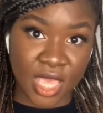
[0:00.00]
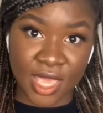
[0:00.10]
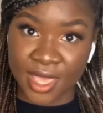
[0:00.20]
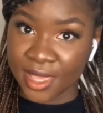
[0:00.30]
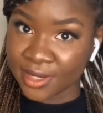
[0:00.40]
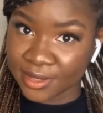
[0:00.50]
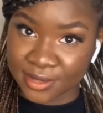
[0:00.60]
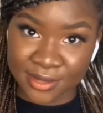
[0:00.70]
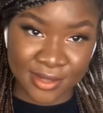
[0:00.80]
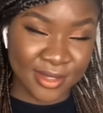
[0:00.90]
and
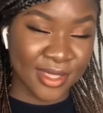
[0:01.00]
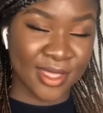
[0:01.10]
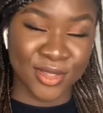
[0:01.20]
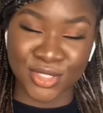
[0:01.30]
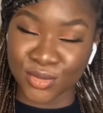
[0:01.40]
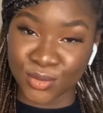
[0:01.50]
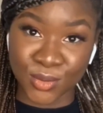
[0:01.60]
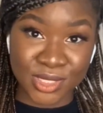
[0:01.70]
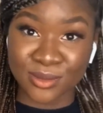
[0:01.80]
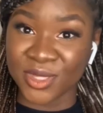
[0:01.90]
you're going
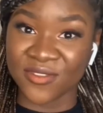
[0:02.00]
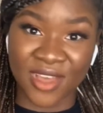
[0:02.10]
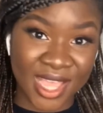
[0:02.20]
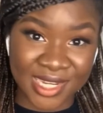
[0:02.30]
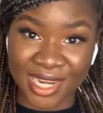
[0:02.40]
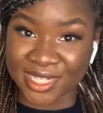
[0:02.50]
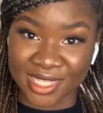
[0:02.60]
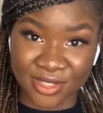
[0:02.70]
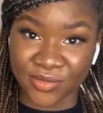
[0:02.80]
to be fine at the end of the